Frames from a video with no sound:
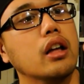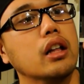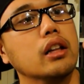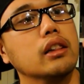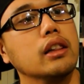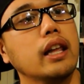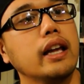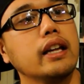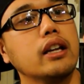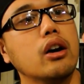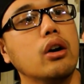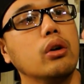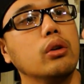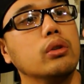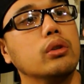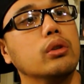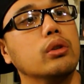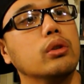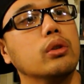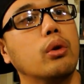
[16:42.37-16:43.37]

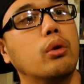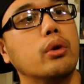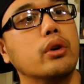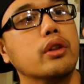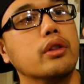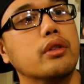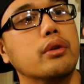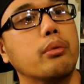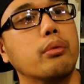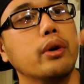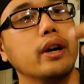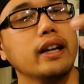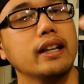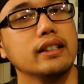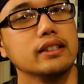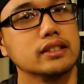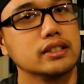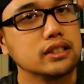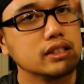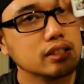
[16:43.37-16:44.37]
Lego Lord of the
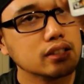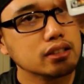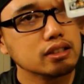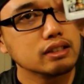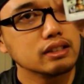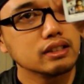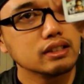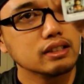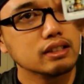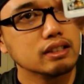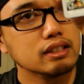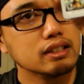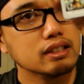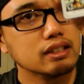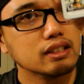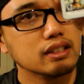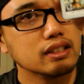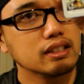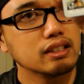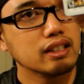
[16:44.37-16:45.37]
Rings.
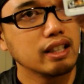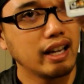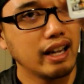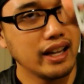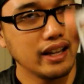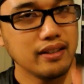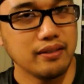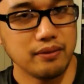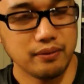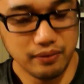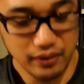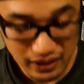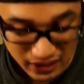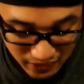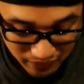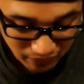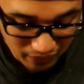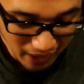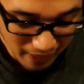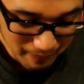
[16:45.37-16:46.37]
Okay?
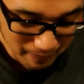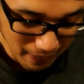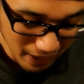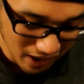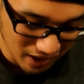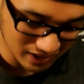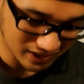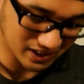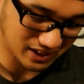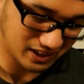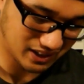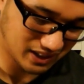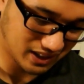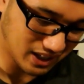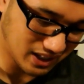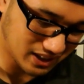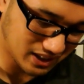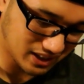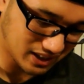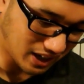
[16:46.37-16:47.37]
55 bucks.
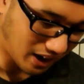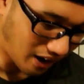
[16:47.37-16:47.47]
That's